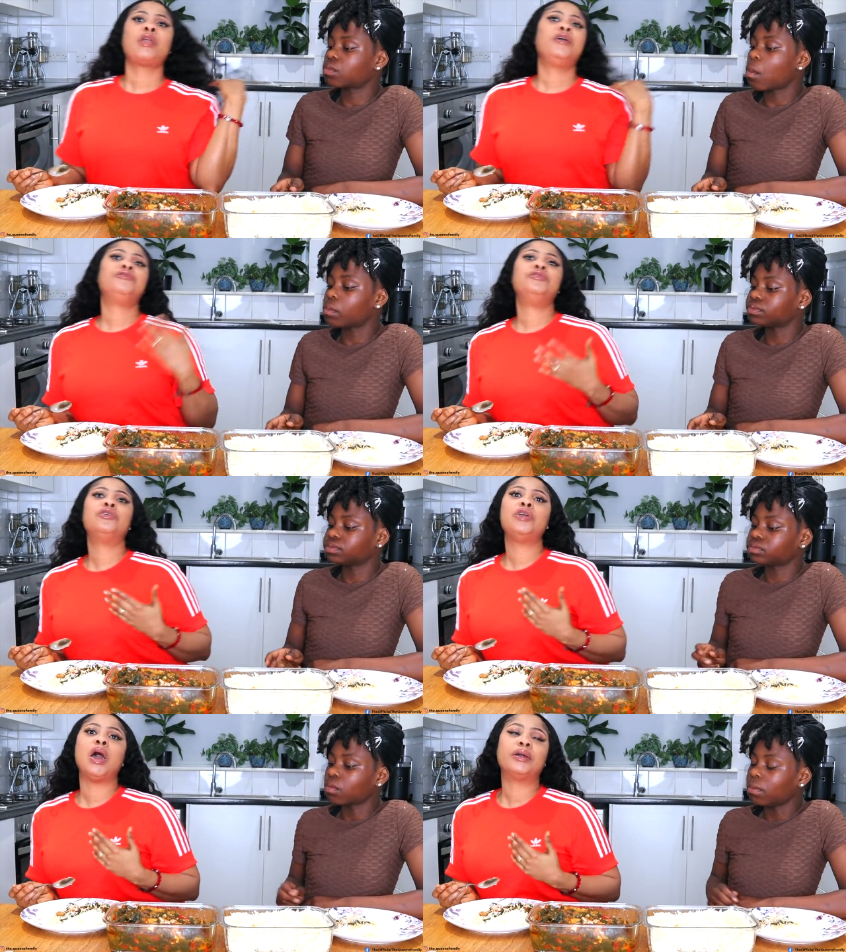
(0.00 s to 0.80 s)
Speaker 1: If you
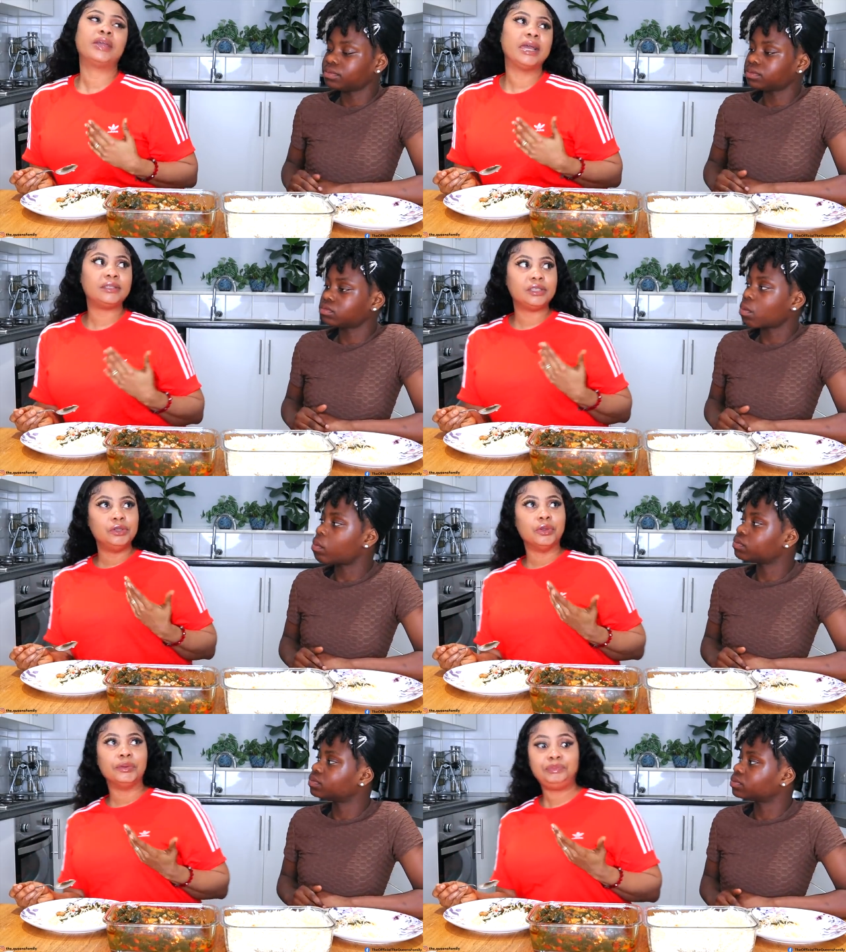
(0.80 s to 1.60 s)
know you are getting,
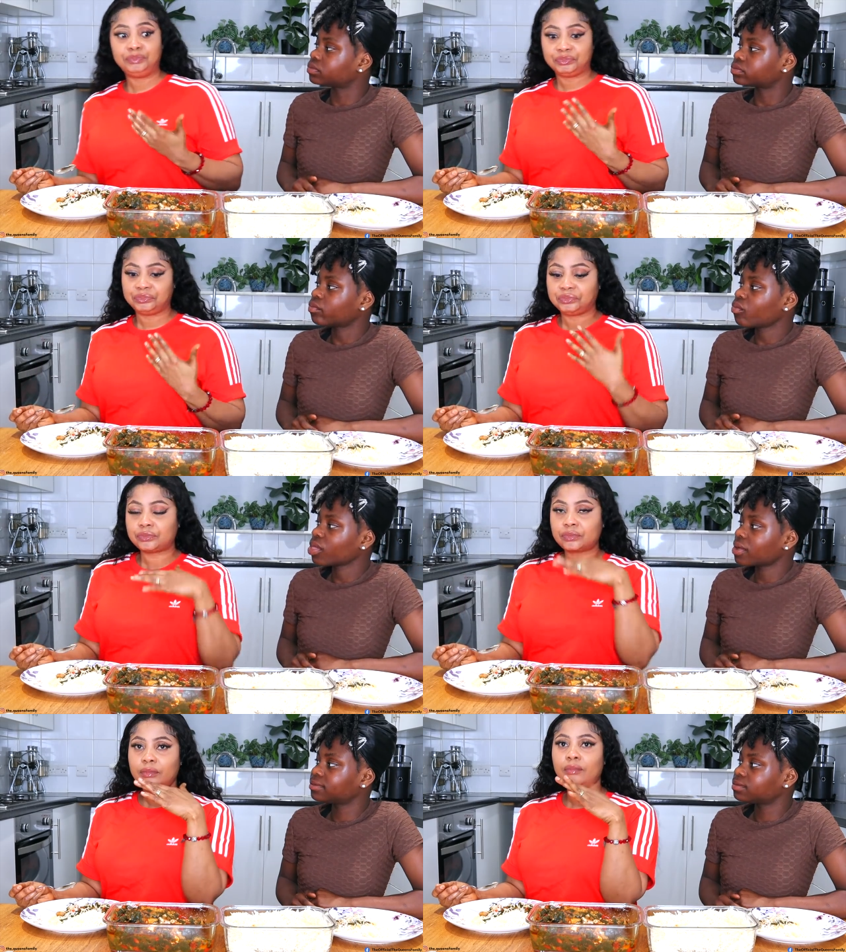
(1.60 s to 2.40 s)
you know,
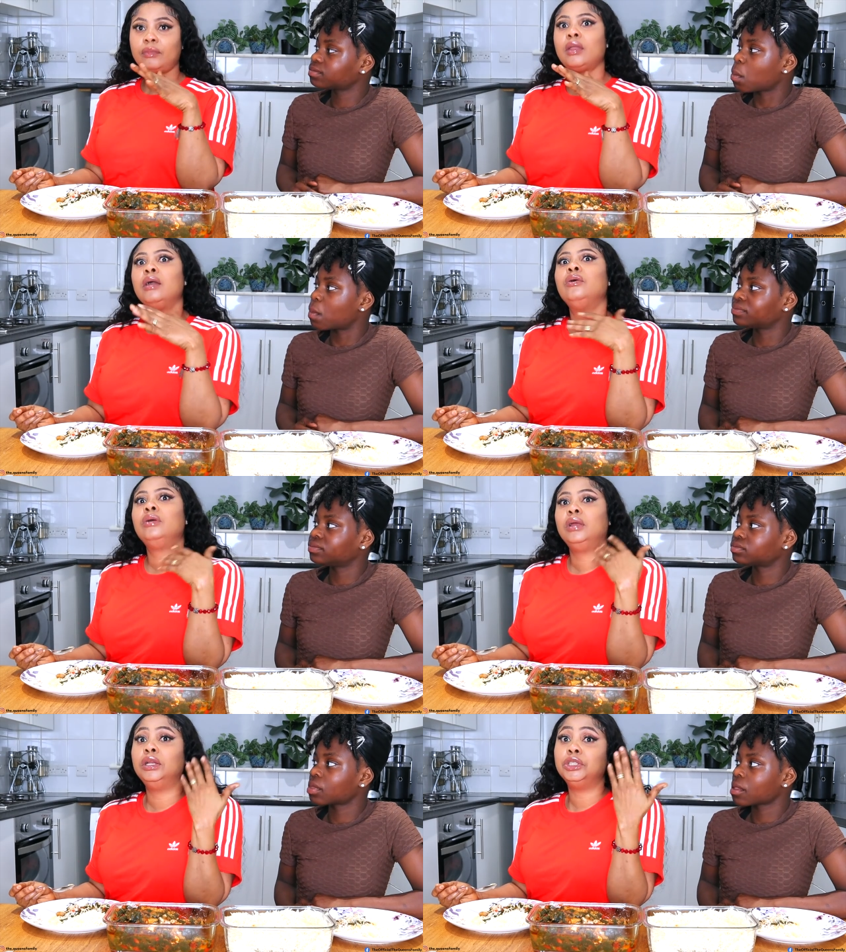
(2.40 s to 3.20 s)

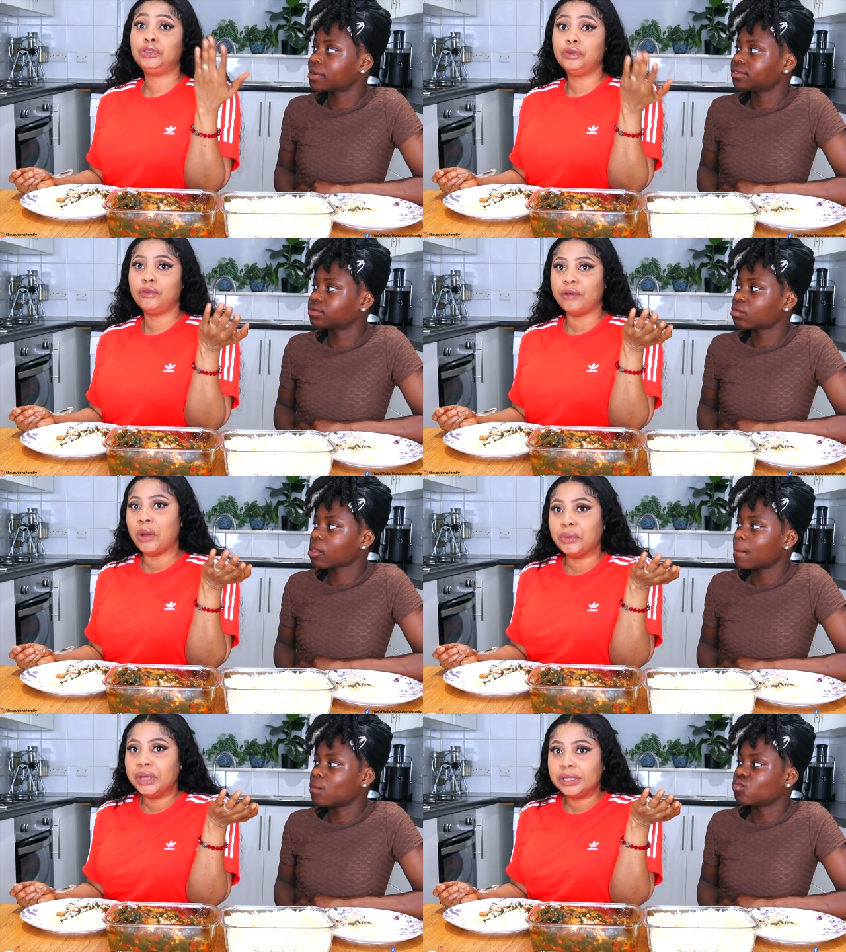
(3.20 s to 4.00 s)
a little
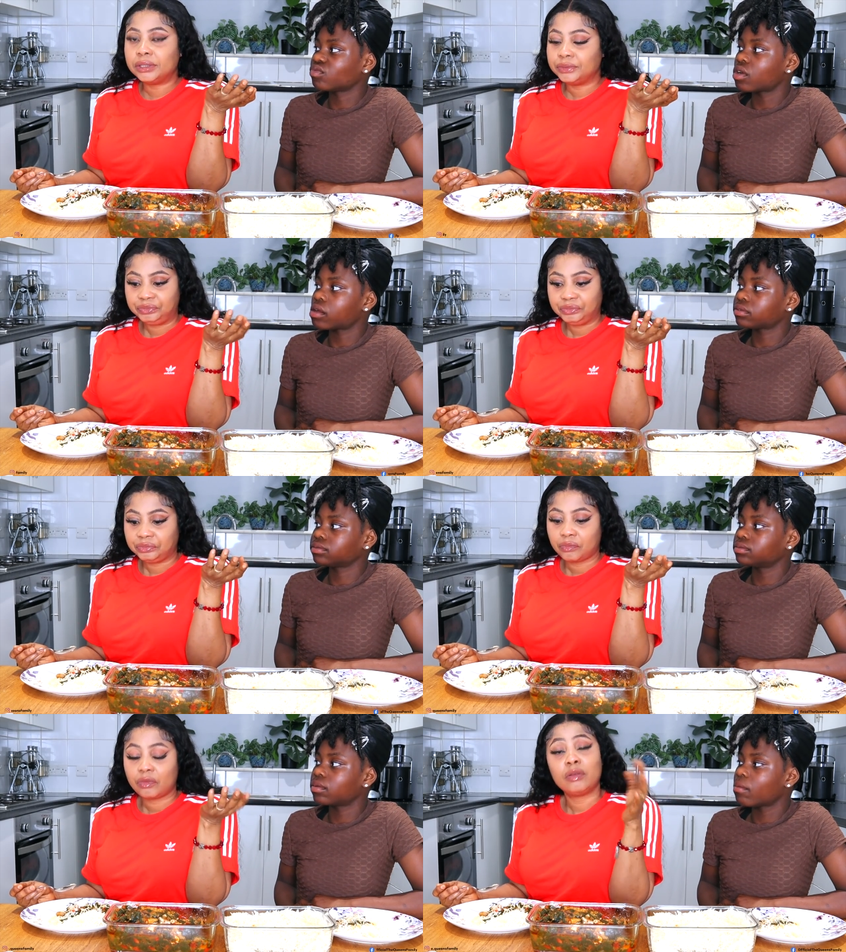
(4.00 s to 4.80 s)
overweight,
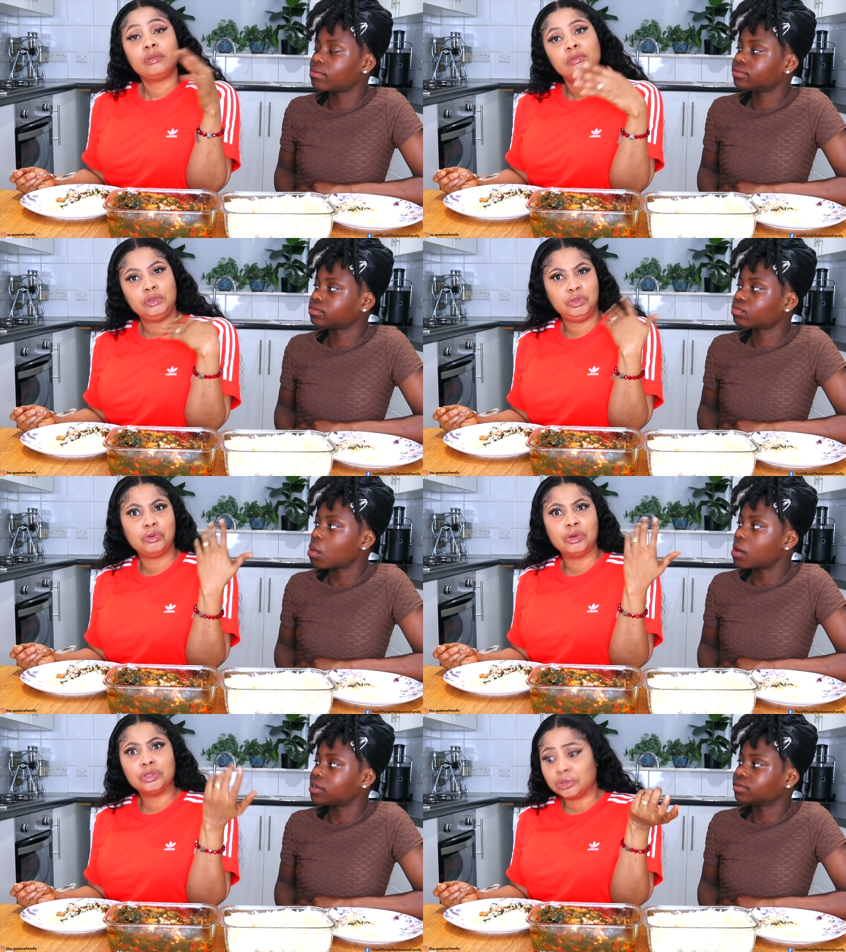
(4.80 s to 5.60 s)
you
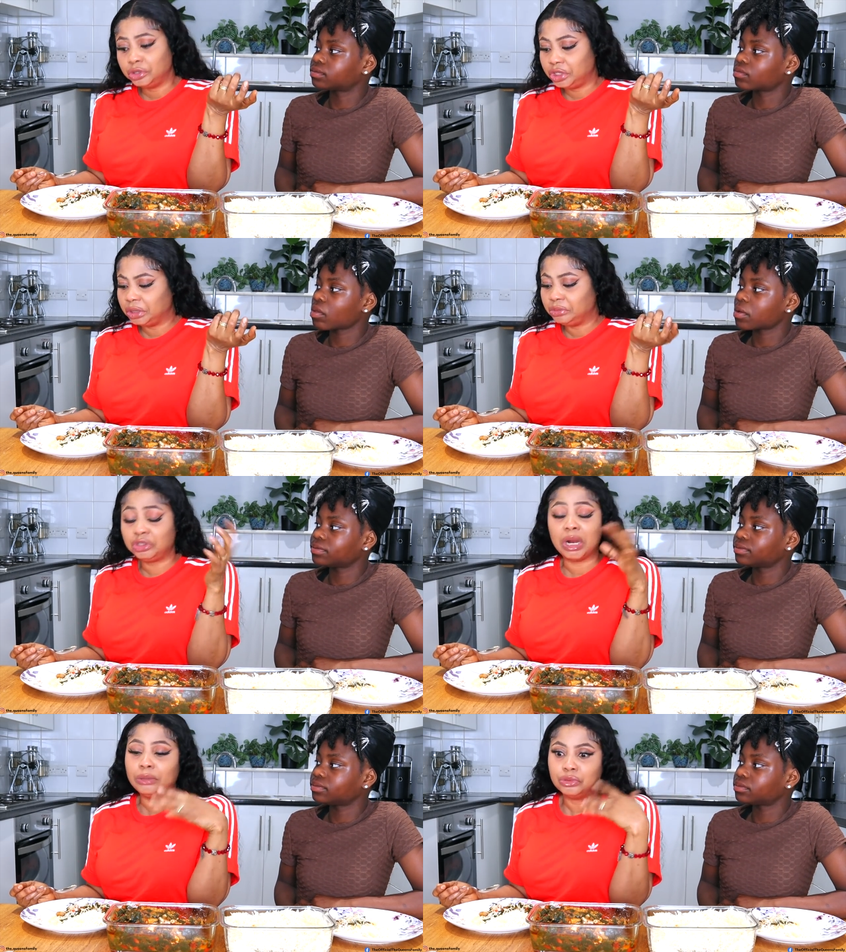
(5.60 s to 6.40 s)
go to a gym,
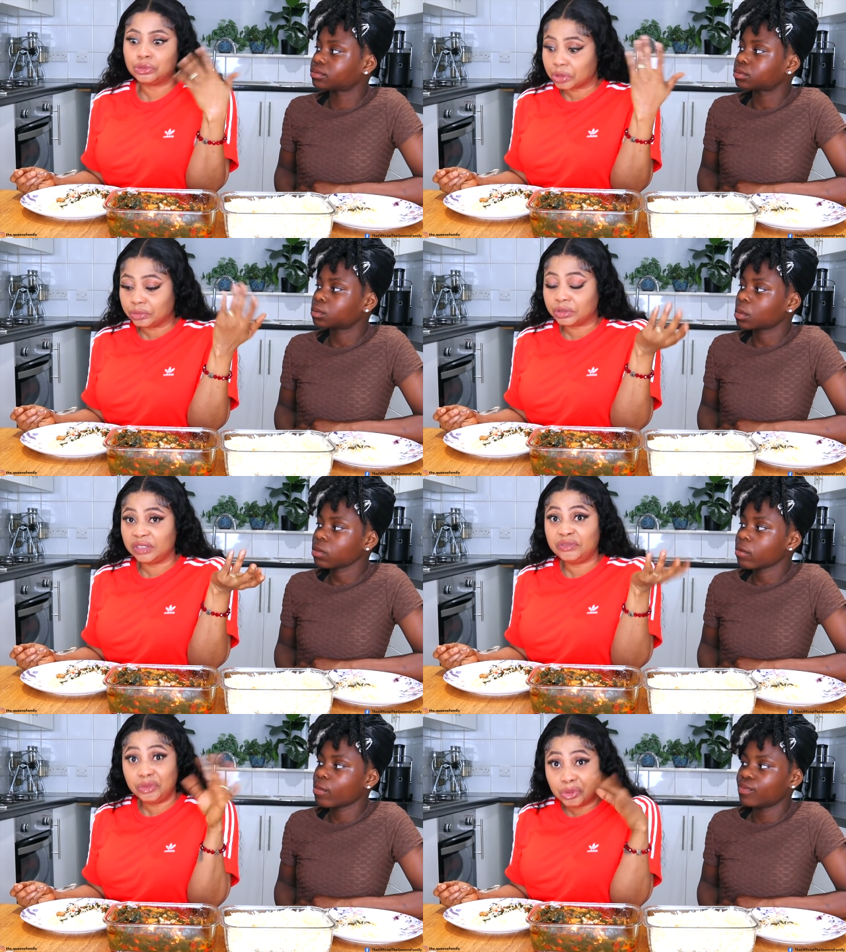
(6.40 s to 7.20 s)
try and do something
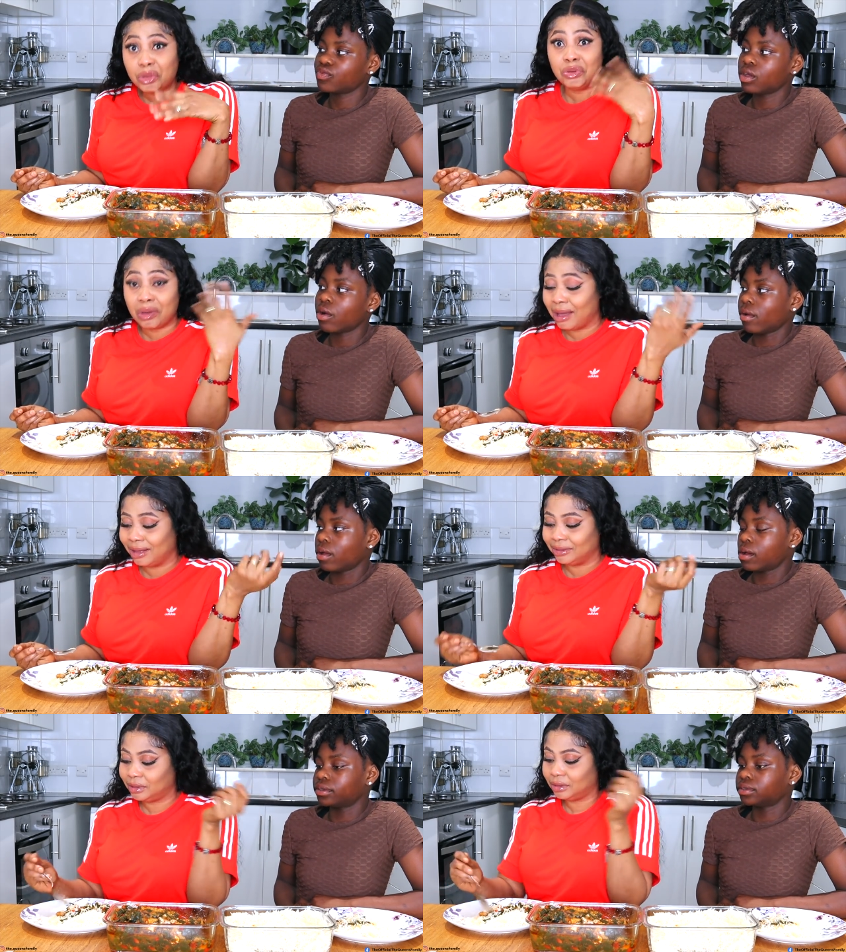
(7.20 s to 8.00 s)
if you know you
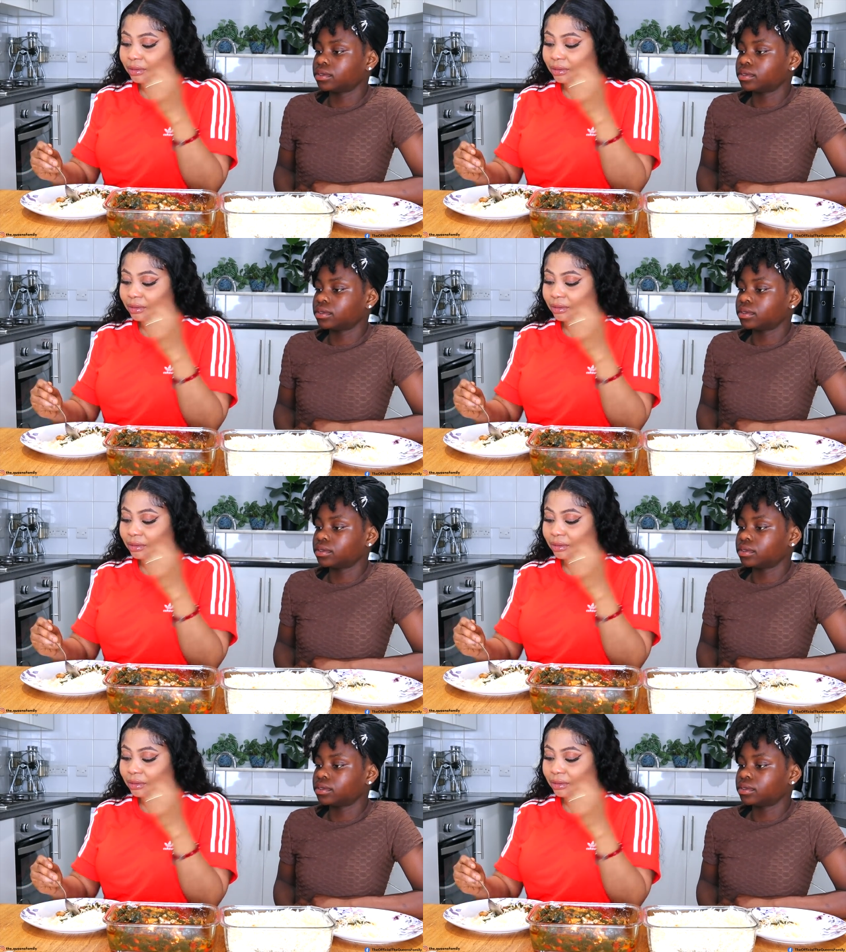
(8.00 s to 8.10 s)
can't.